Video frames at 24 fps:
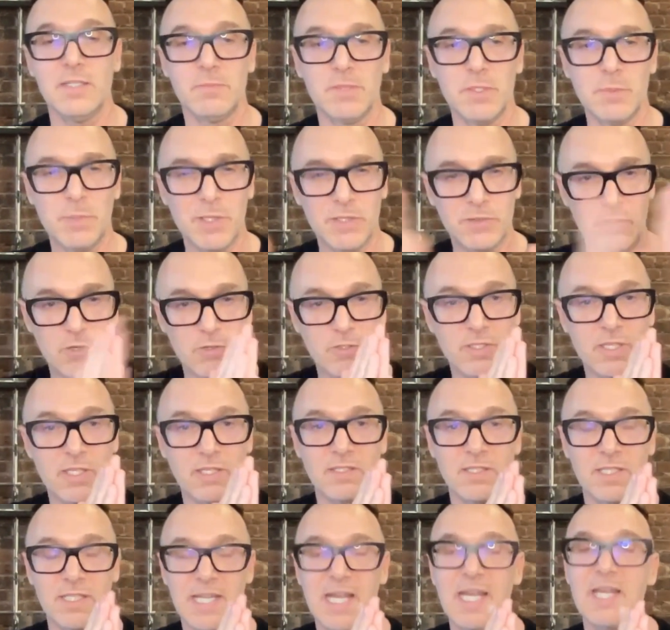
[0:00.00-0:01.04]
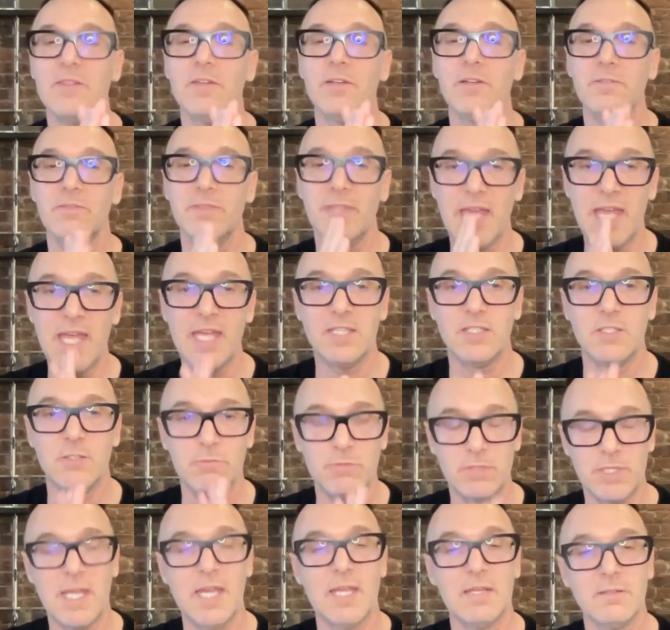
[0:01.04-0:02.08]
And we you put those things together, then you
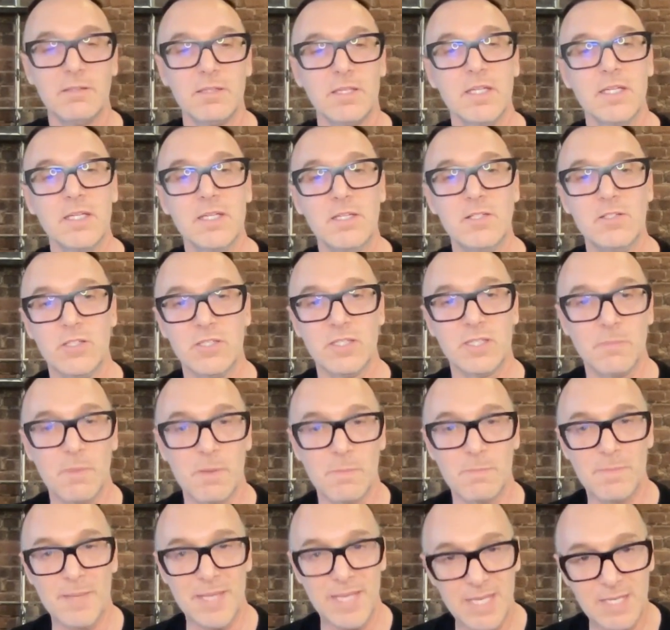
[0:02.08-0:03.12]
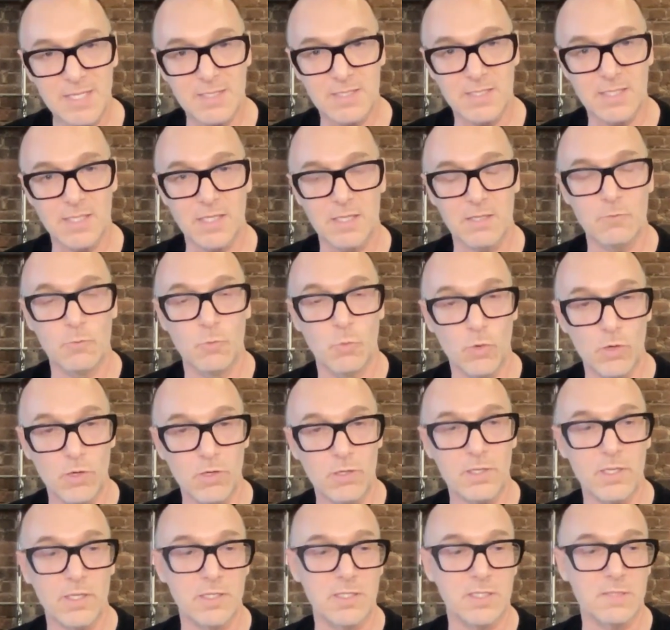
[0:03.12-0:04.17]
get just some amazing
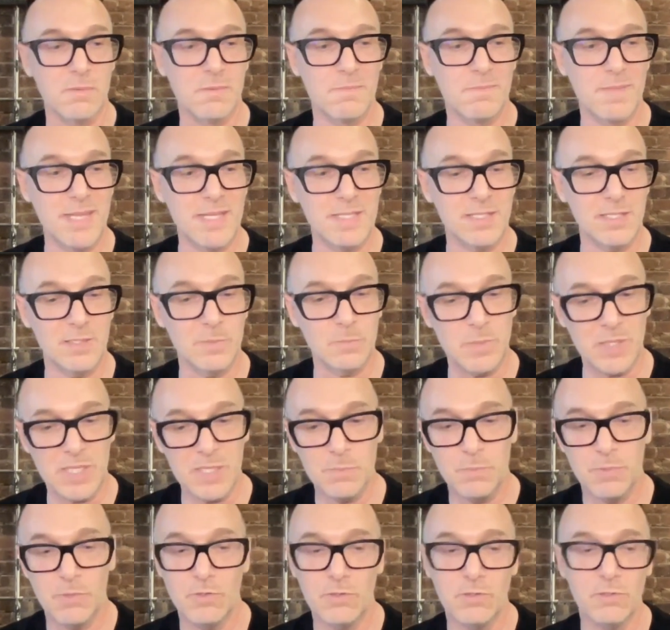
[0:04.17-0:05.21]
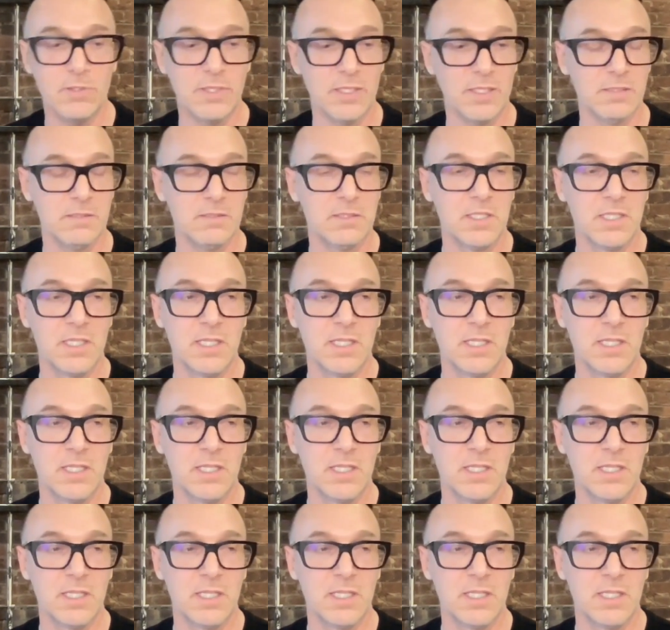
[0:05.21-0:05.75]
work and some amazing people and